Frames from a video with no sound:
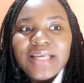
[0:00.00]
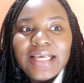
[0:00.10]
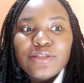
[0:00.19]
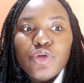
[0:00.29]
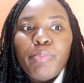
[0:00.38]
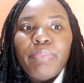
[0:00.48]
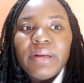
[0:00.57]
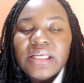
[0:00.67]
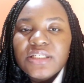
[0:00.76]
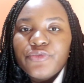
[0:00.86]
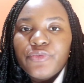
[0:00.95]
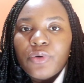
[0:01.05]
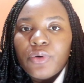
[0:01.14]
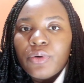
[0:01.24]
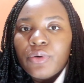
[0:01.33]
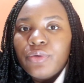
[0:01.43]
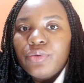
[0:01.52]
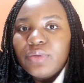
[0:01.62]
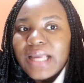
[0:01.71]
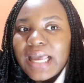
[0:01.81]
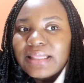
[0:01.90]
there is no place for
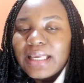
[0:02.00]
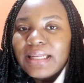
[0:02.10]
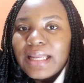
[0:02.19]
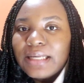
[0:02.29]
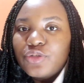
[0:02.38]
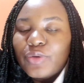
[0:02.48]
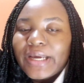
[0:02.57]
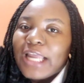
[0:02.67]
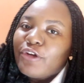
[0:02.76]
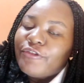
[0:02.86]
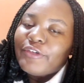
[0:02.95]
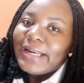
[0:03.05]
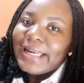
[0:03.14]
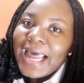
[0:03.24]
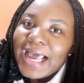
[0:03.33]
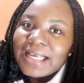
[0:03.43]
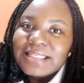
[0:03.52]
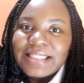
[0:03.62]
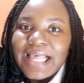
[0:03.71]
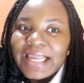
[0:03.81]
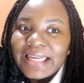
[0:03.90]
you, the attendant, to kind of relax,
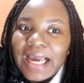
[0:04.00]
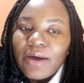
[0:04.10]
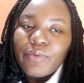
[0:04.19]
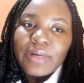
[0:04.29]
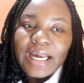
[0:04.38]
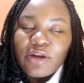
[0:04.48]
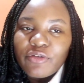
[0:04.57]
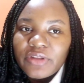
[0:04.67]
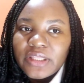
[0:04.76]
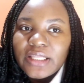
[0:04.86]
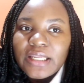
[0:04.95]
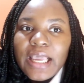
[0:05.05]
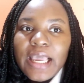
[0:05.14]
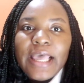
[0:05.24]
lie down, that kind of a thing.